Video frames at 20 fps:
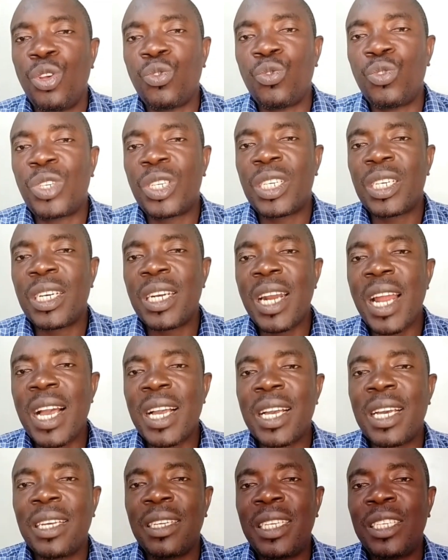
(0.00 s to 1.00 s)
to
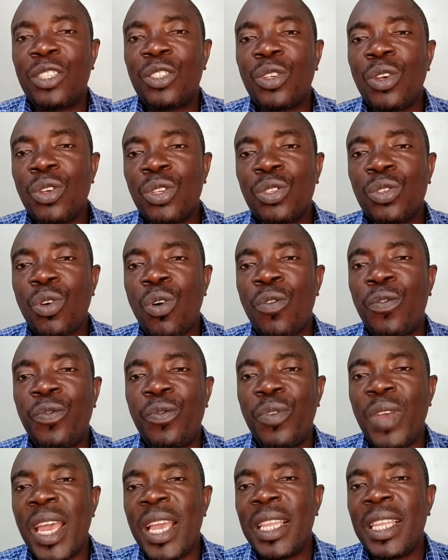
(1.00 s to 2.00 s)
track the source
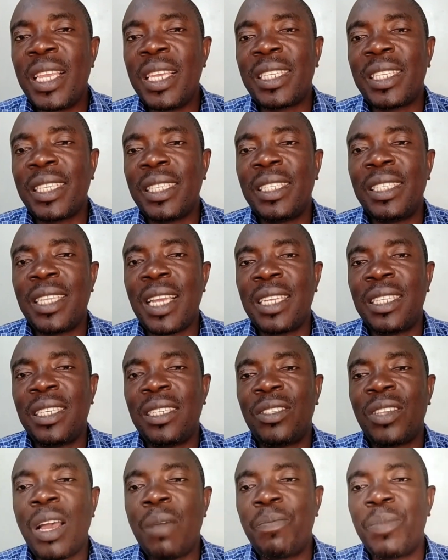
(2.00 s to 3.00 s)
of anything
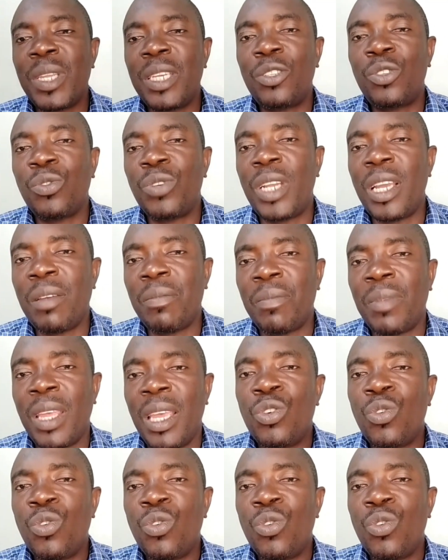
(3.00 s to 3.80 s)
that is happening to them.